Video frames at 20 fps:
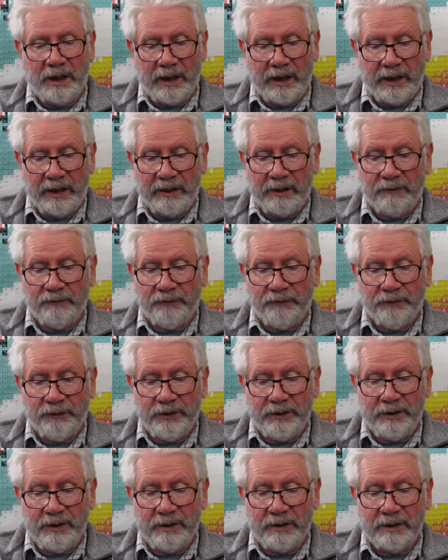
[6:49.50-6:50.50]
And if
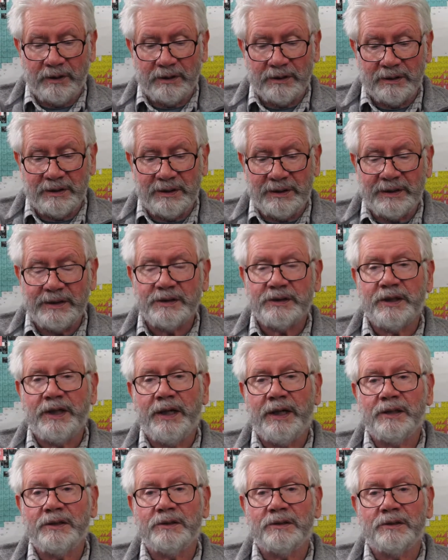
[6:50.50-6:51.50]
the
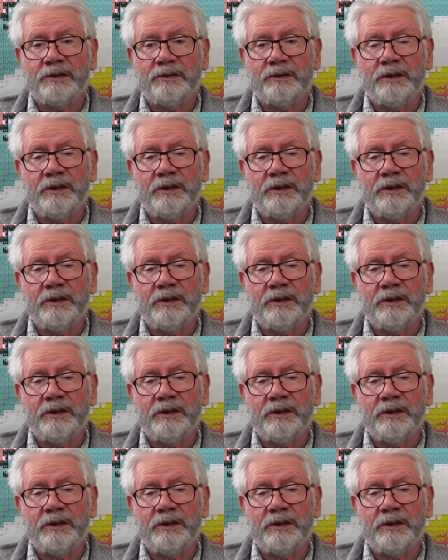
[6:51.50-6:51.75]
disaster